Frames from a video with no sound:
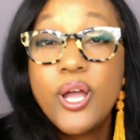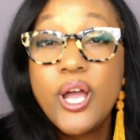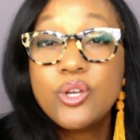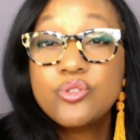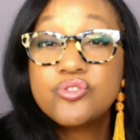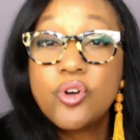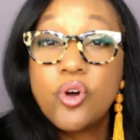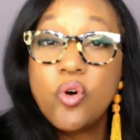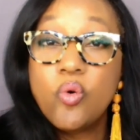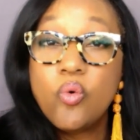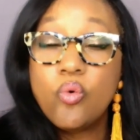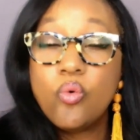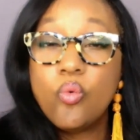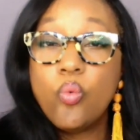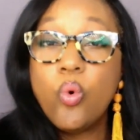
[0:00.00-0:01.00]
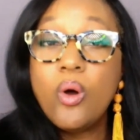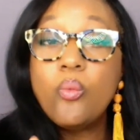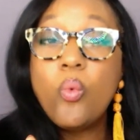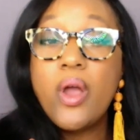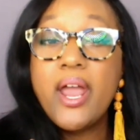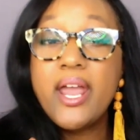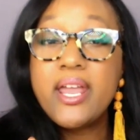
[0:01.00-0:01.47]
And so
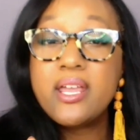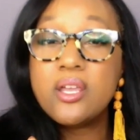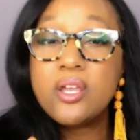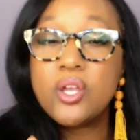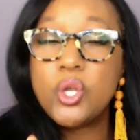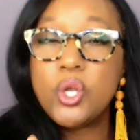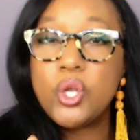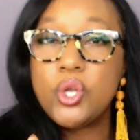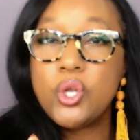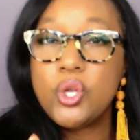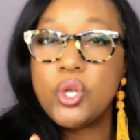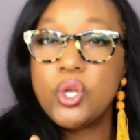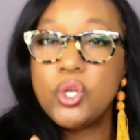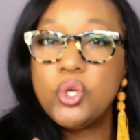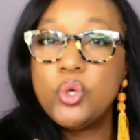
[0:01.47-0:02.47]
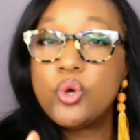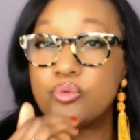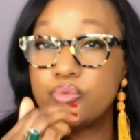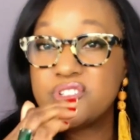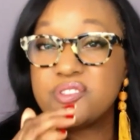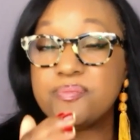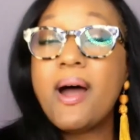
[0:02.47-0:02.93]
one way you
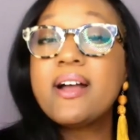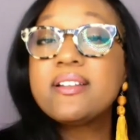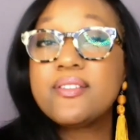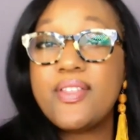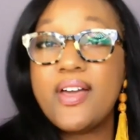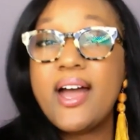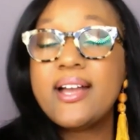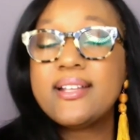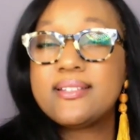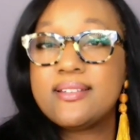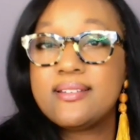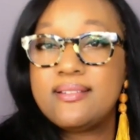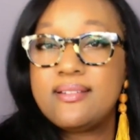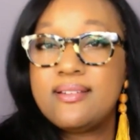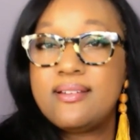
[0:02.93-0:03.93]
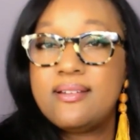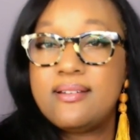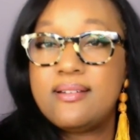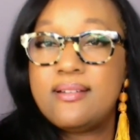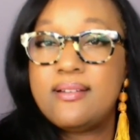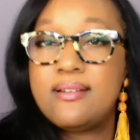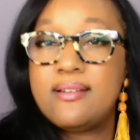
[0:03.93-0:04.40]
could respond to that
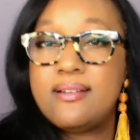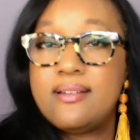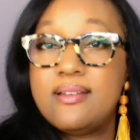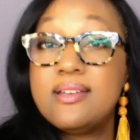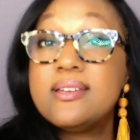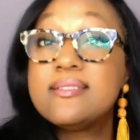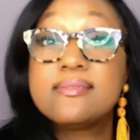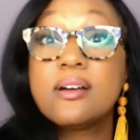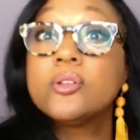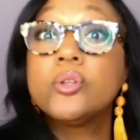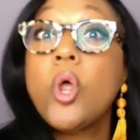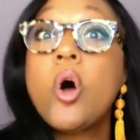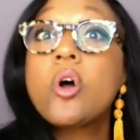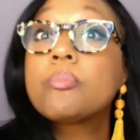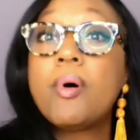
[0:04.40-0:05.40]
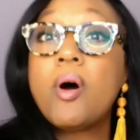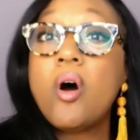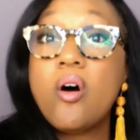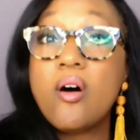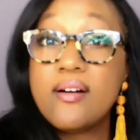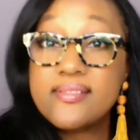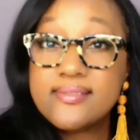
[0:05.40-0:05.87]
is a long
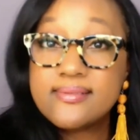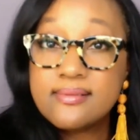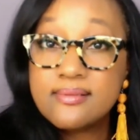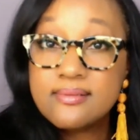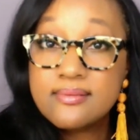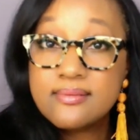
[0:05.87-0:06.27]
pause